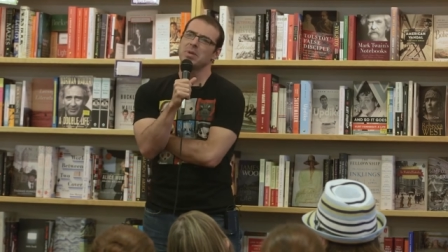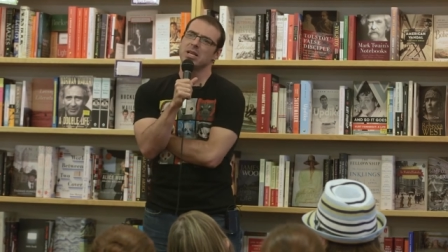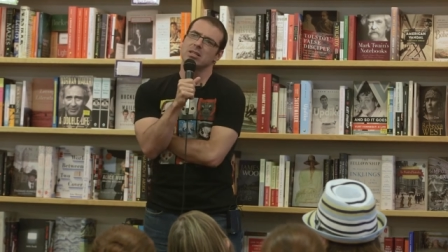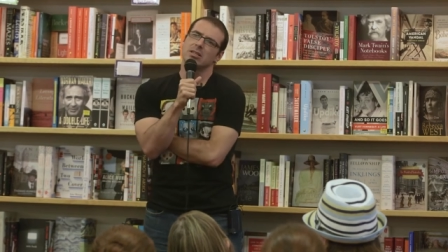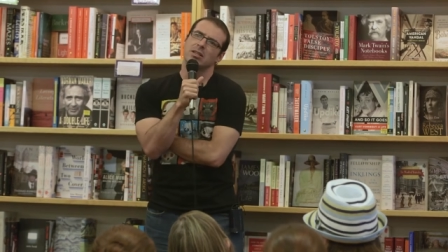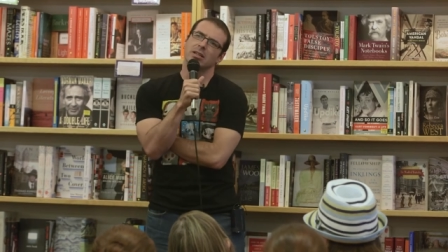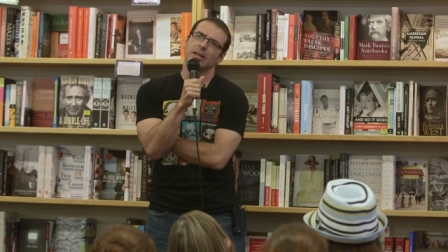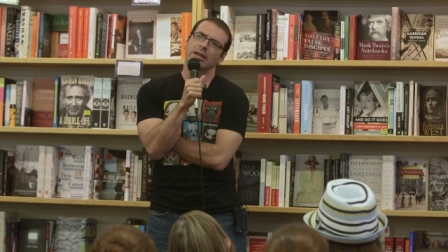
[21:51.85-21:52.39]

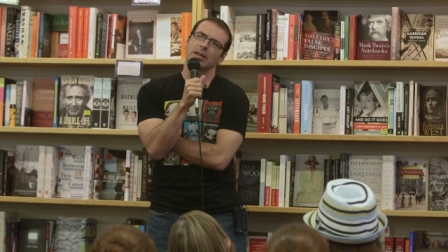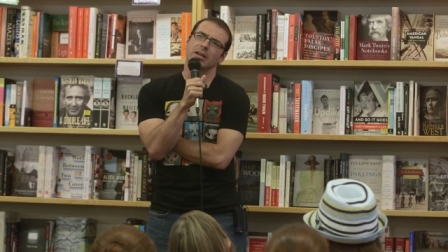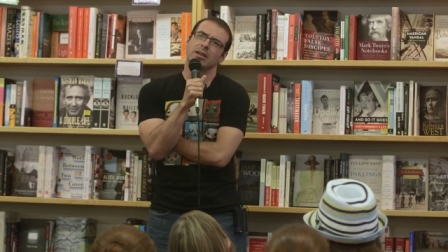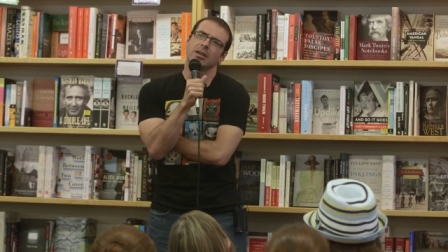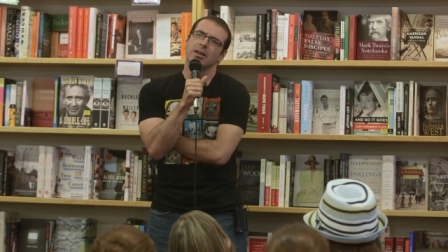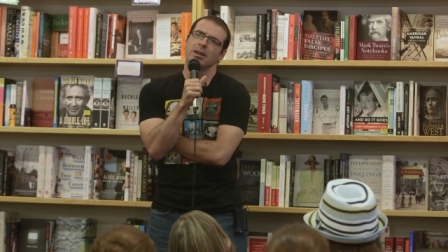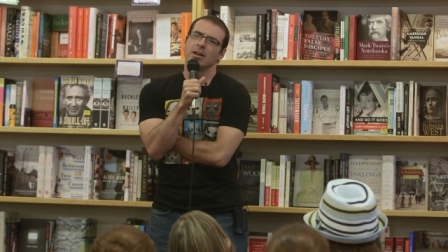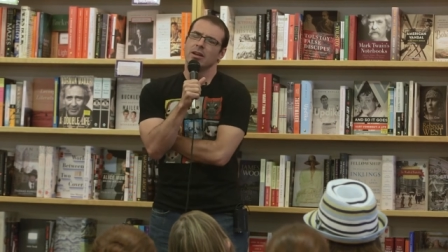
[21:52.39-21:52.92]
means that like,
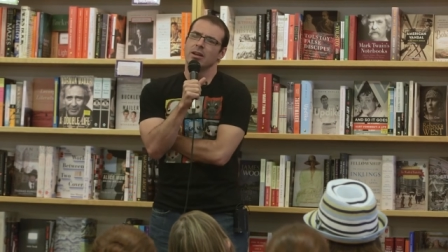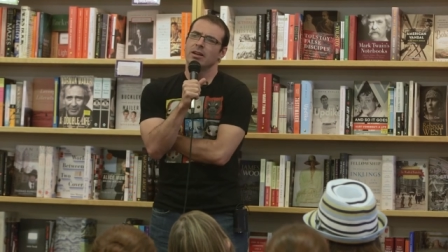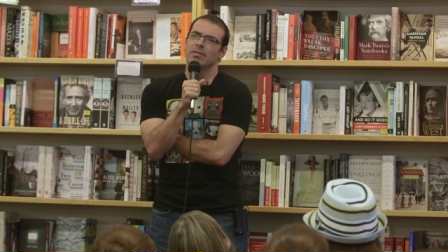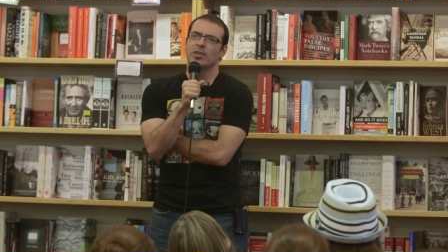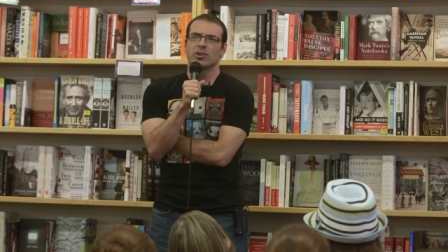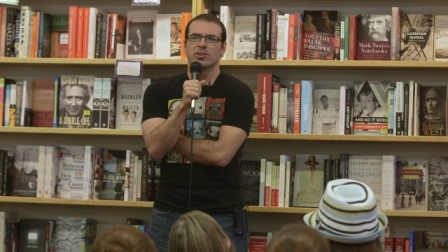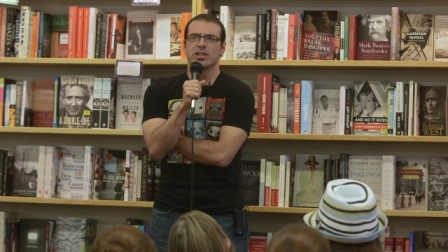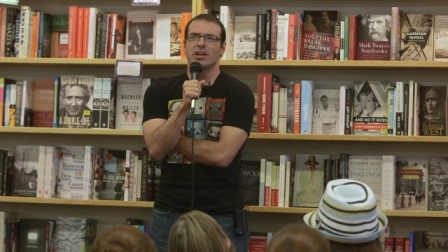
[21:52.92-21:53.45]
if
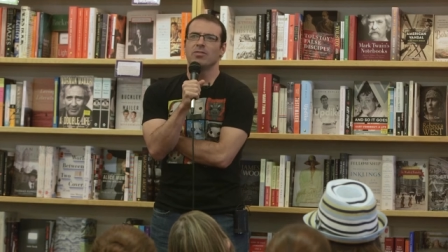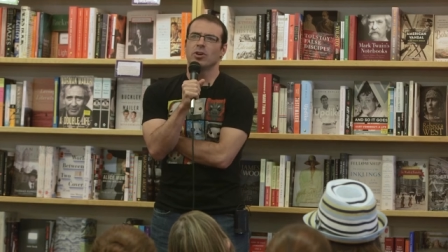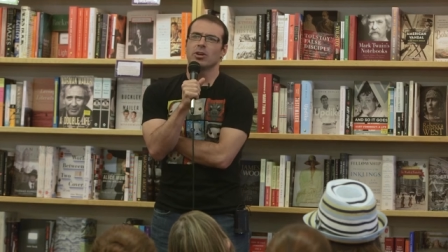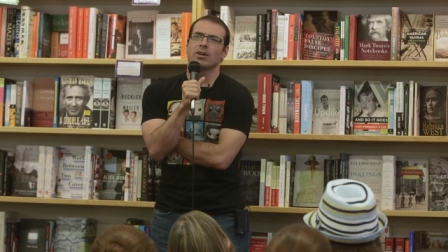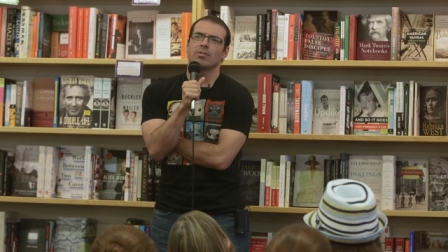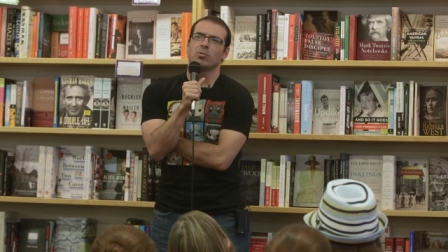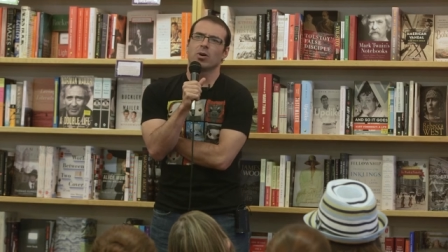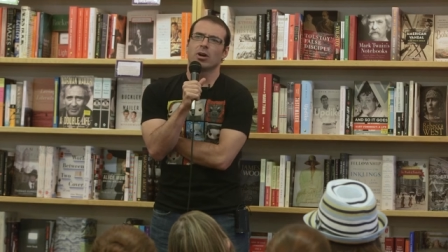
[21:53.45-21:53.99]
there's never
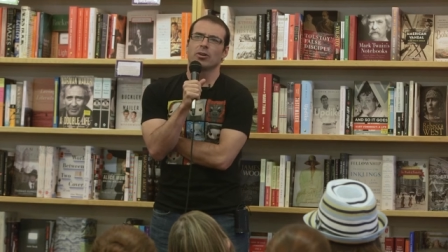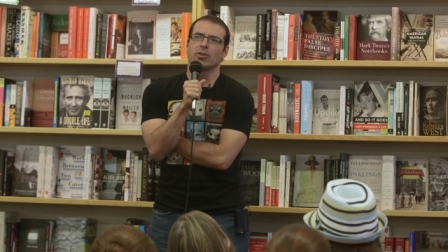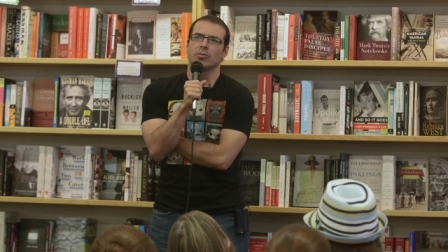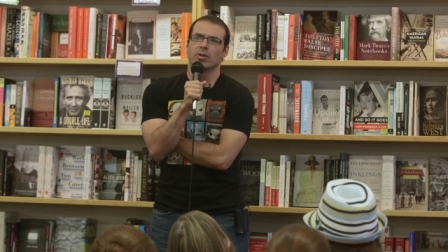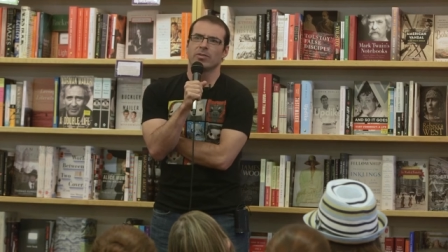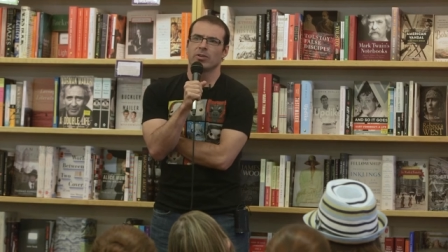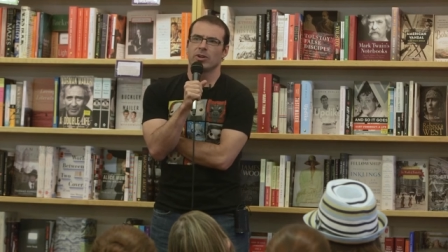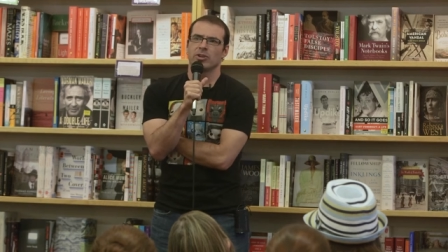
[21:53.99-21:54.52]
enough water in the
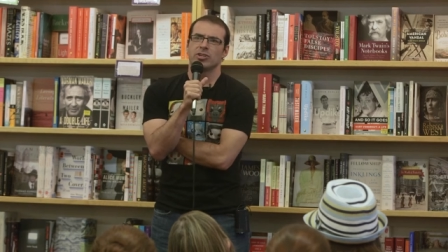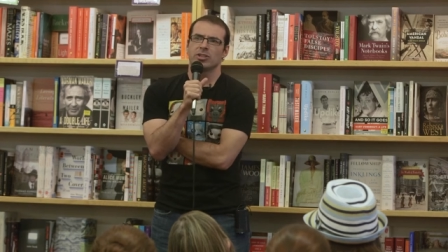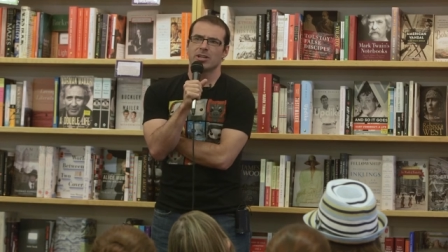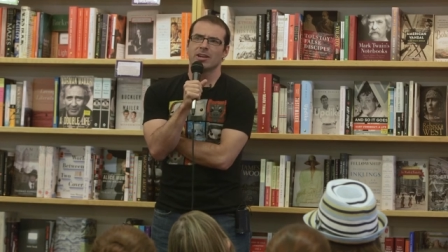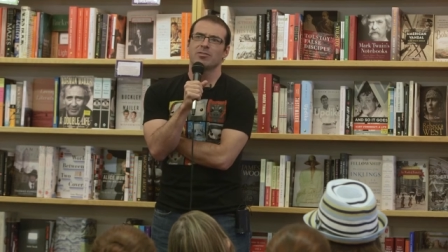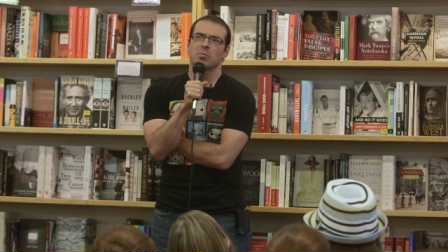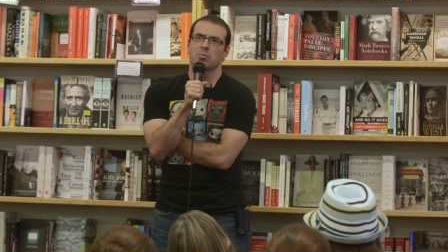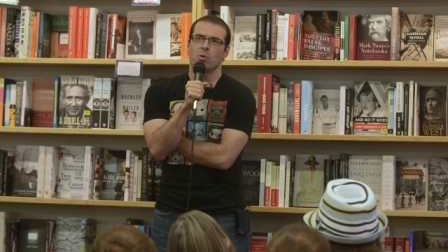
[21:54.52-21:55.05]
river, you just
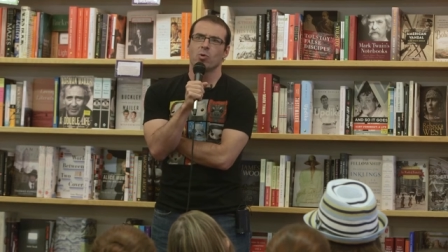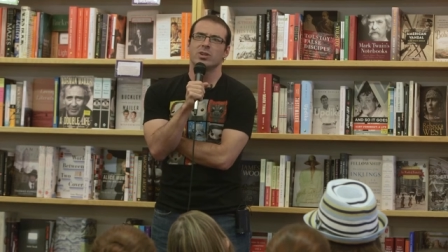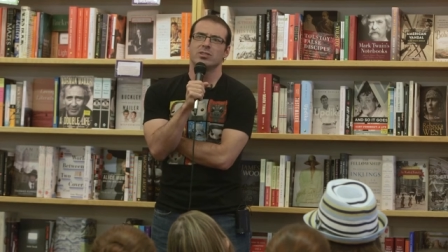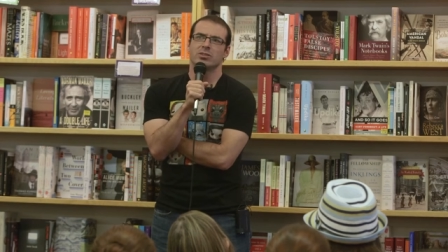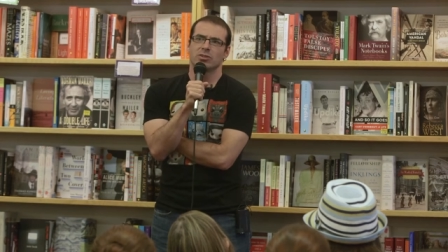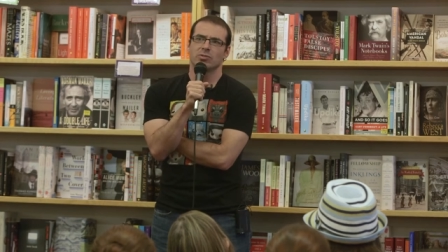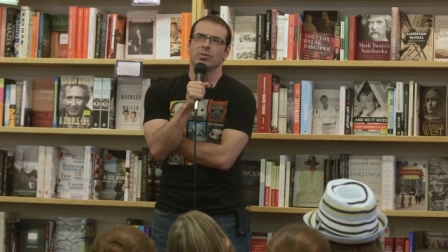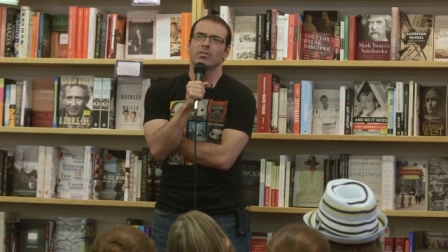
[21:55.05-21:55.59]
have to
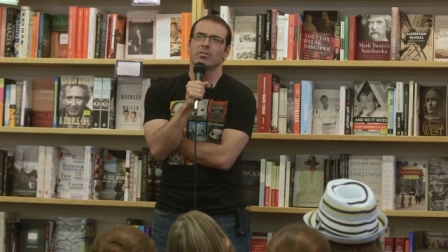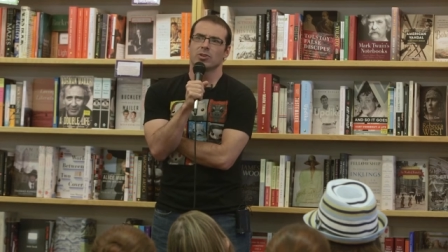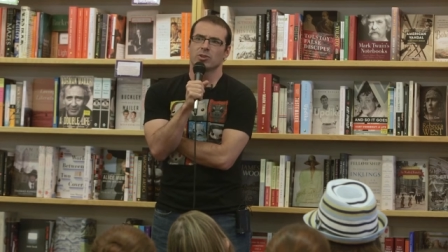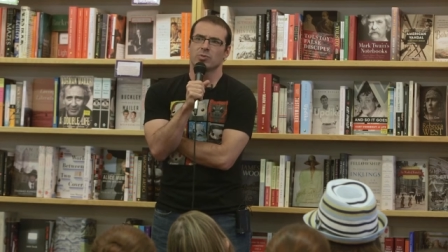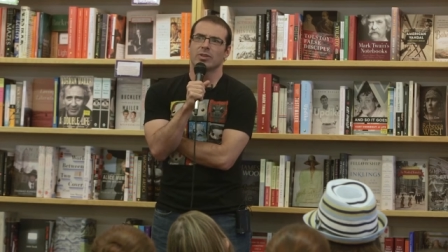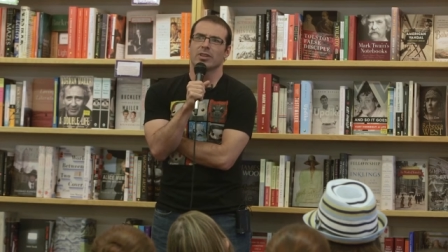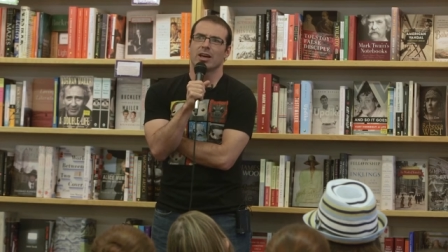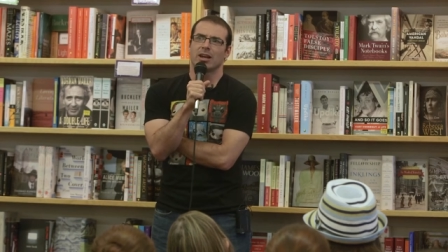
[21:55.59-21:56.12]
poison the rivers
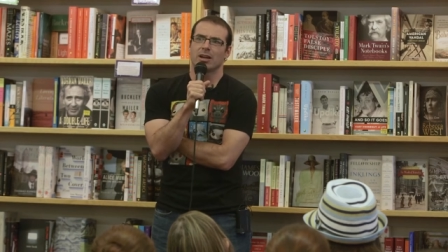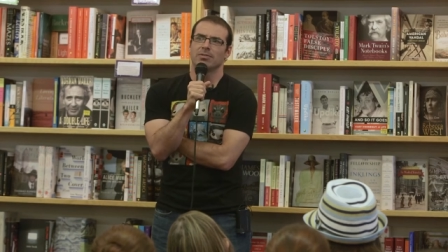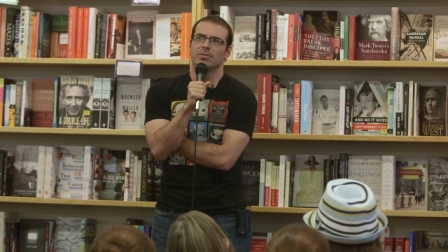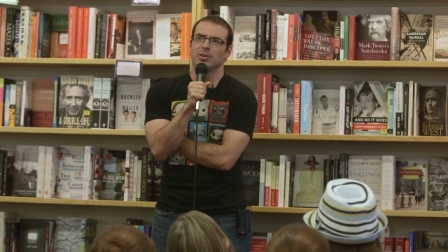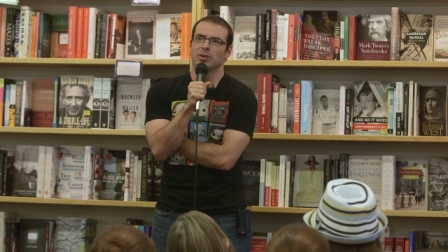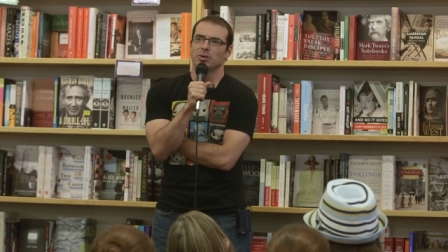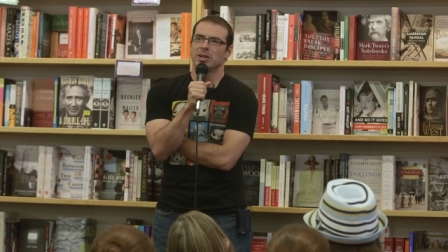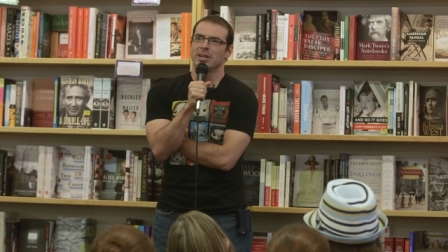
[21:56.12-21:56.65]
with that
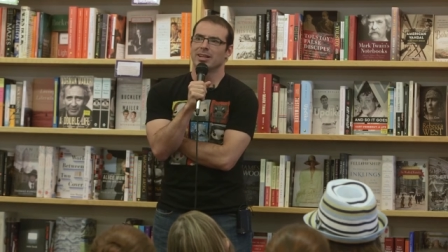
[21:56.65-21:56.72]
effluent.